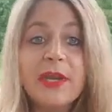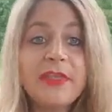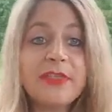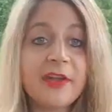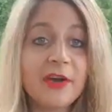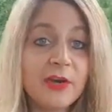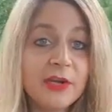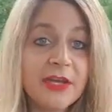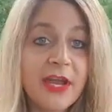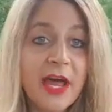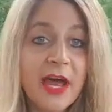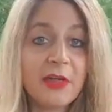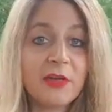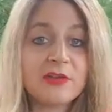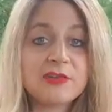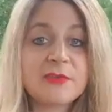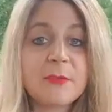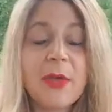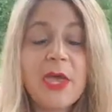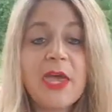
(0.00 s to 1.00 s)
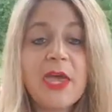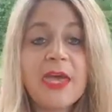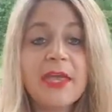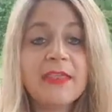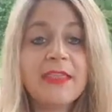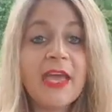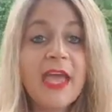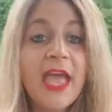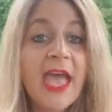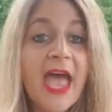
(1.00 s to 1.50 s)
$30 a month.
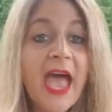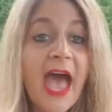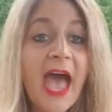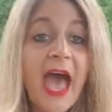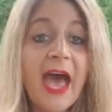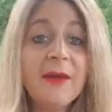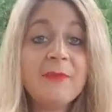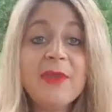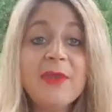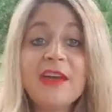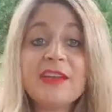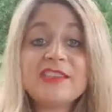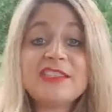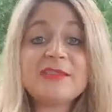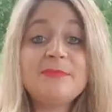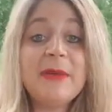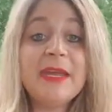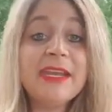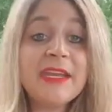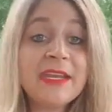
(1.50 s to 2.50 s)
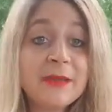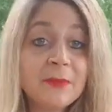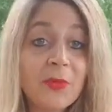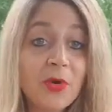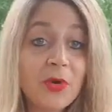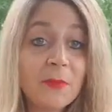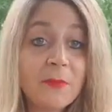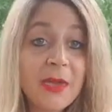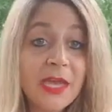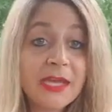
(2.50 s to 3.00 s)
I'm not spending
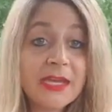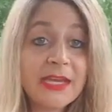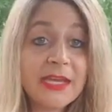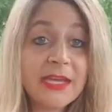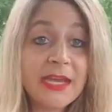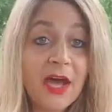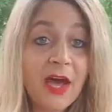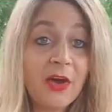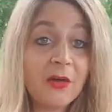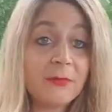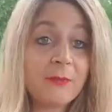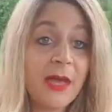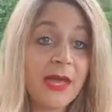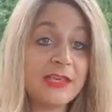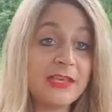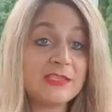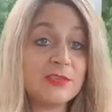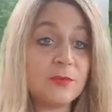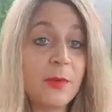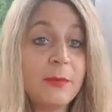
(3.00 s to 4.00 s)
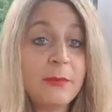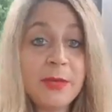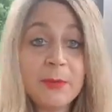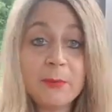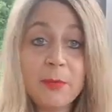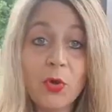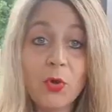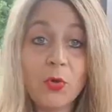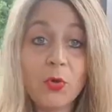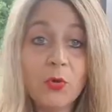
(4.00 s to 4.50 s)
more money on my swimming
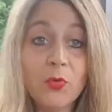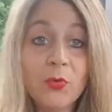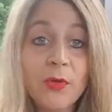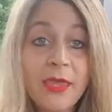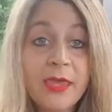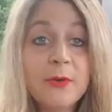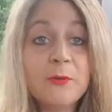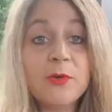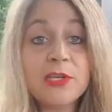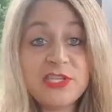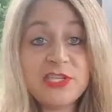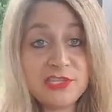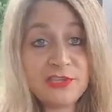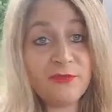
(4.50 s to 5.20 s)
pool, which is